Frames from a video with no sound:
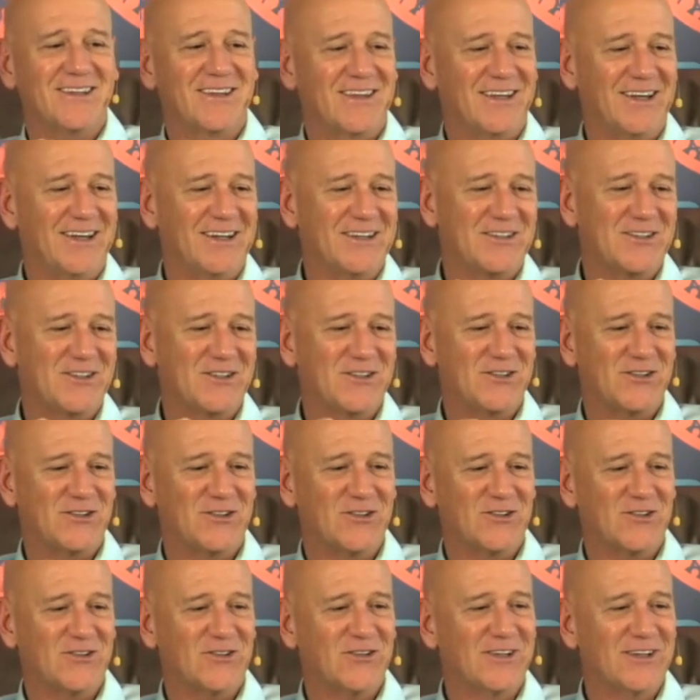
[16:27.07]
thanks
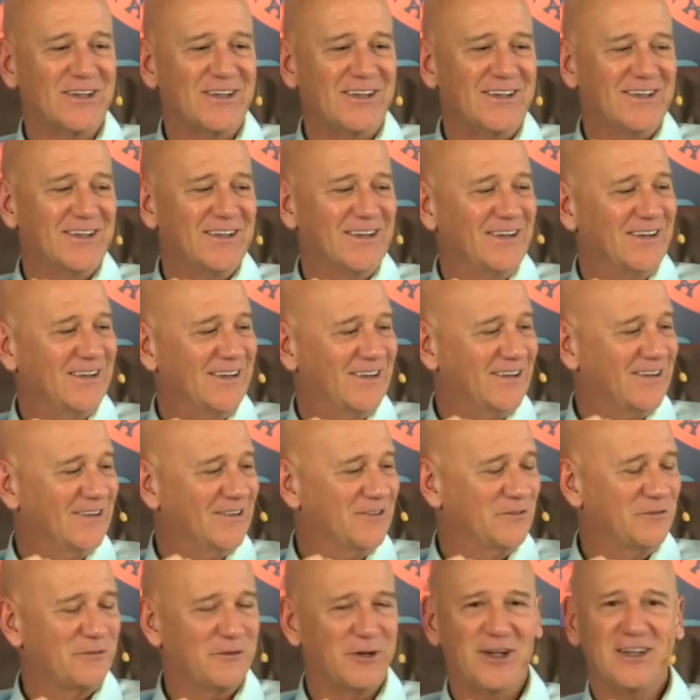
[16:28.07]
to
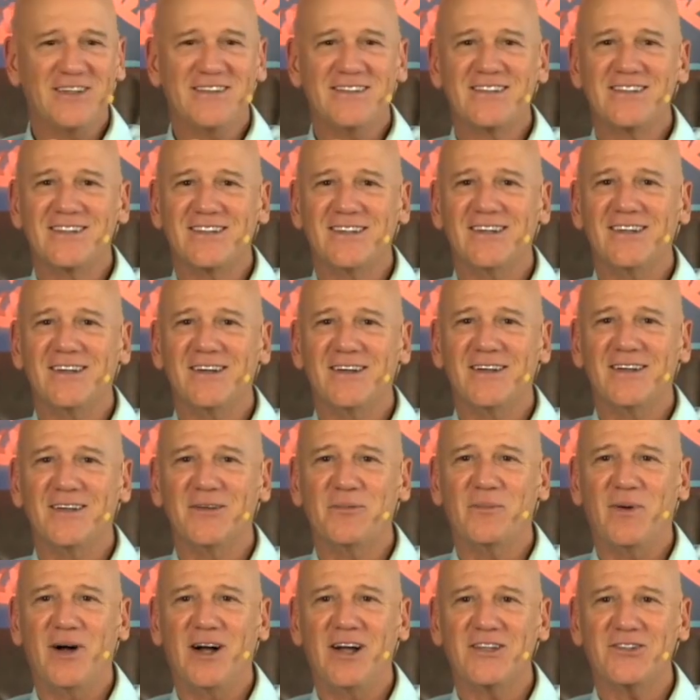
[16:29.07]
our friends in the
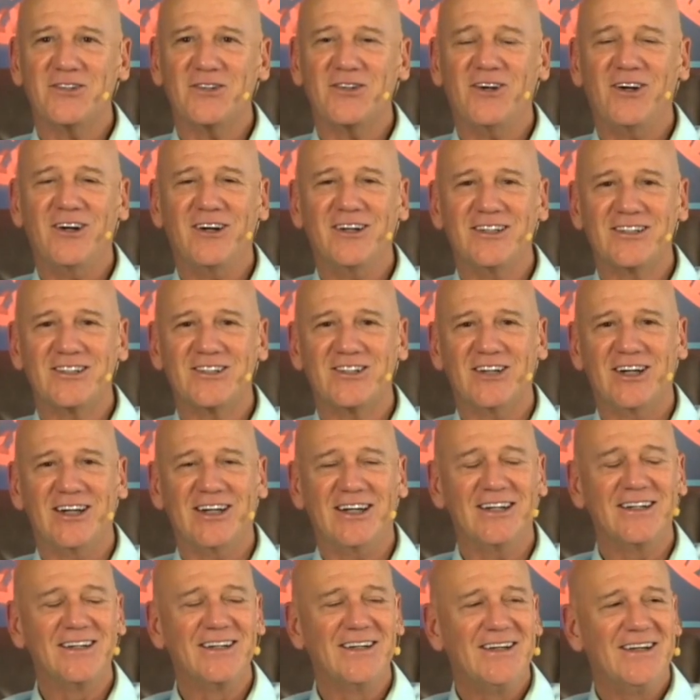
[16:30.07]
Basel heart
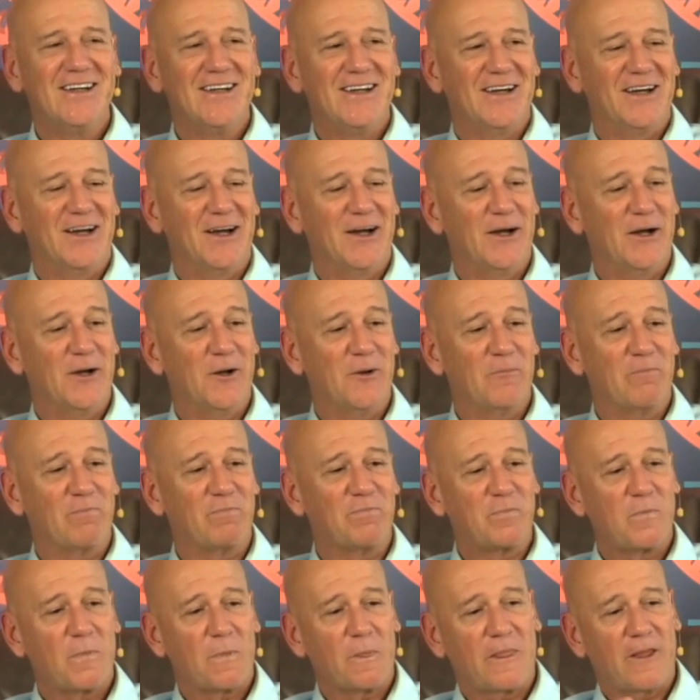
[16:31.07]
training.
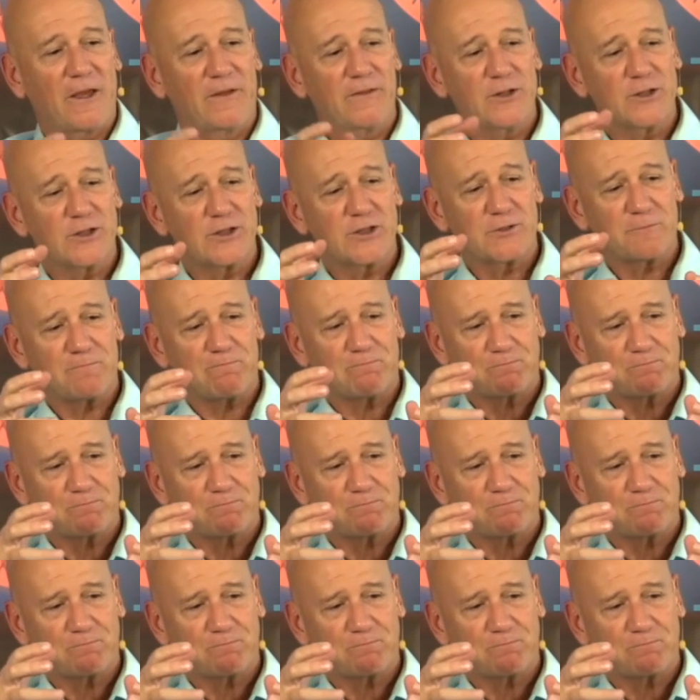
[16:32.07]
This